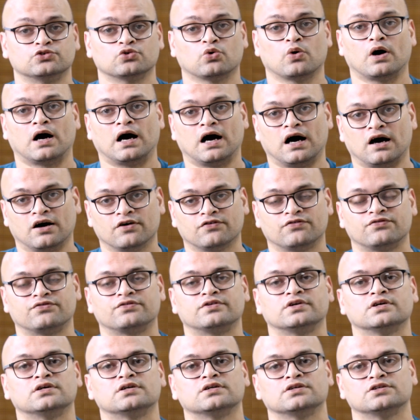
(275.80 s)
So
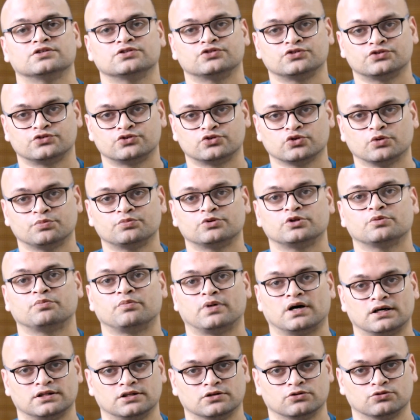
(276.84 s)
after Supta
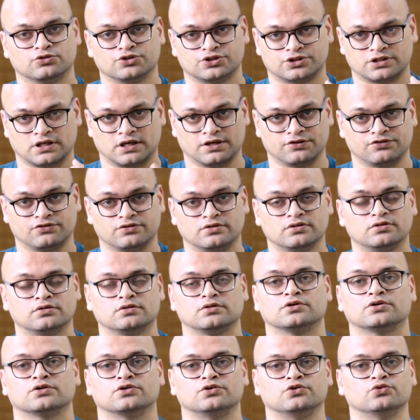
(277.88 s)
Padangushtasana,
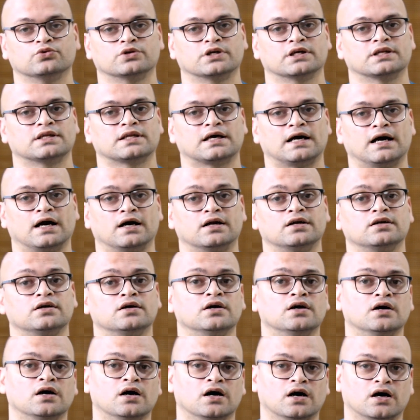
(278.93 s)
you can add
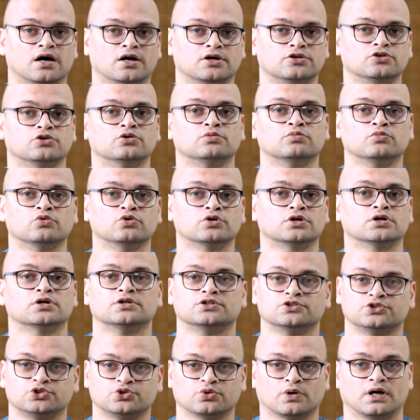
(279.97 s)
Adhomukh
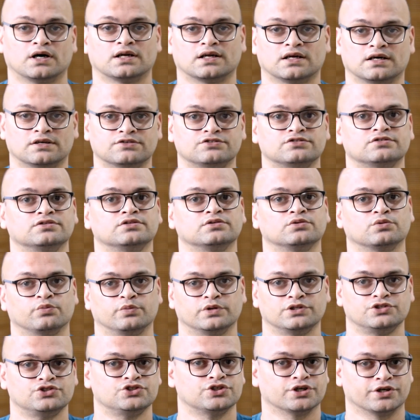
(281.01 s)
Shwan Asana
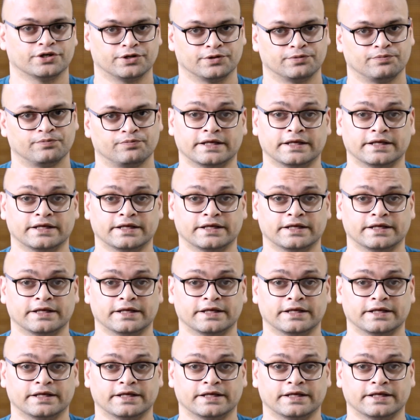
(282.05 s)
with chair.